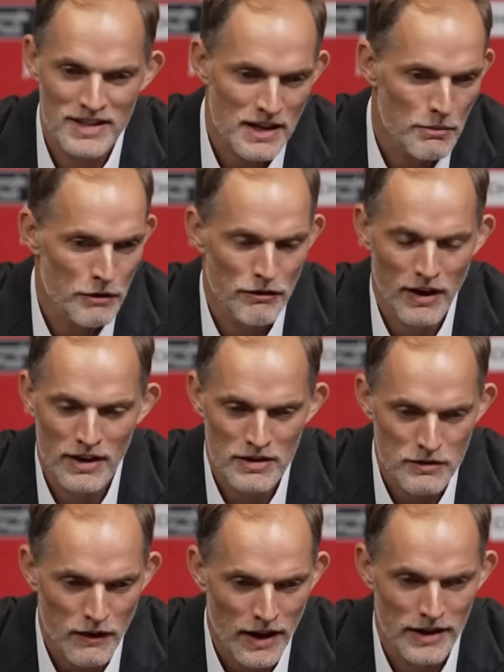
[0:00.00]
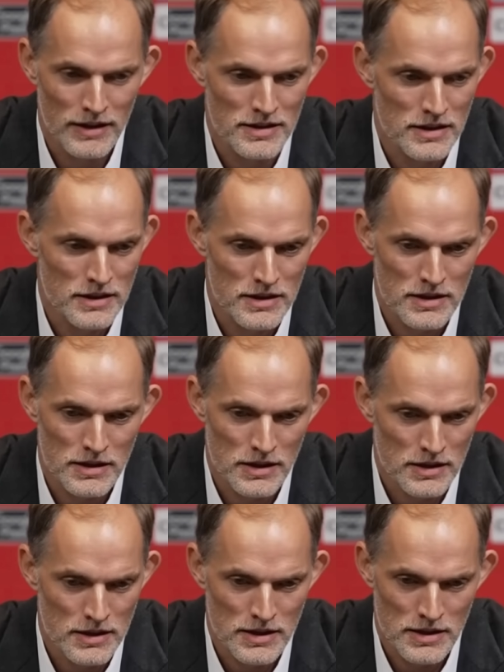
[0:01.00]
semifinals, finals is,
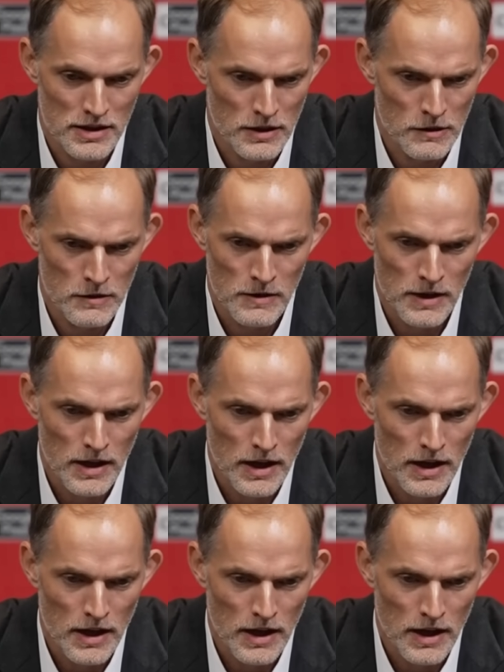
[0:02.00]
is, uh,